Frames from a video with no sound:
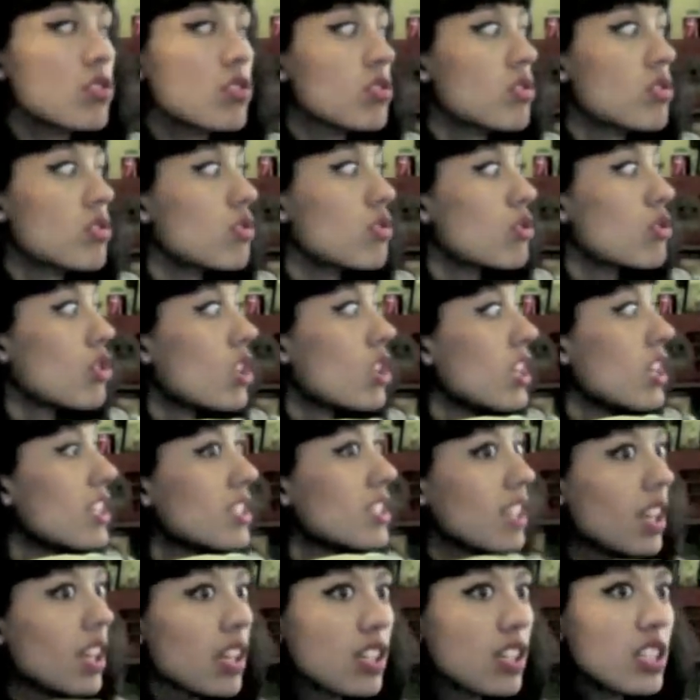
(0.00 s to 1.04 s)

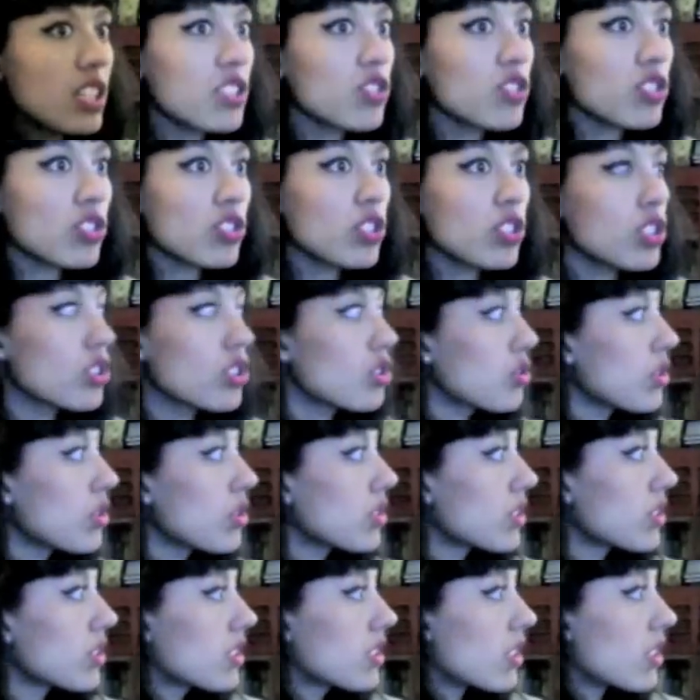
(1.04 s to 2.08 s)
He's just gonna shoot
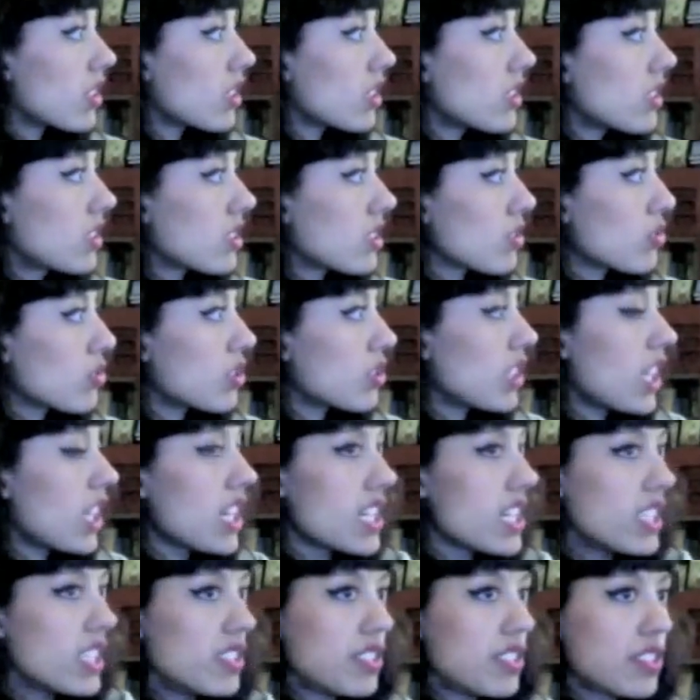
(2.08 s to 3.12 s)
her until she
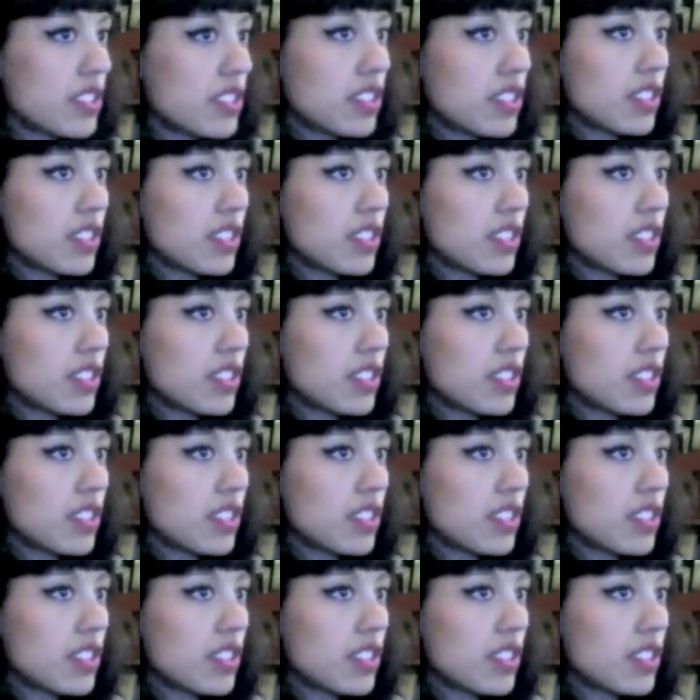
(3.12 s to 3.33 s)
dies.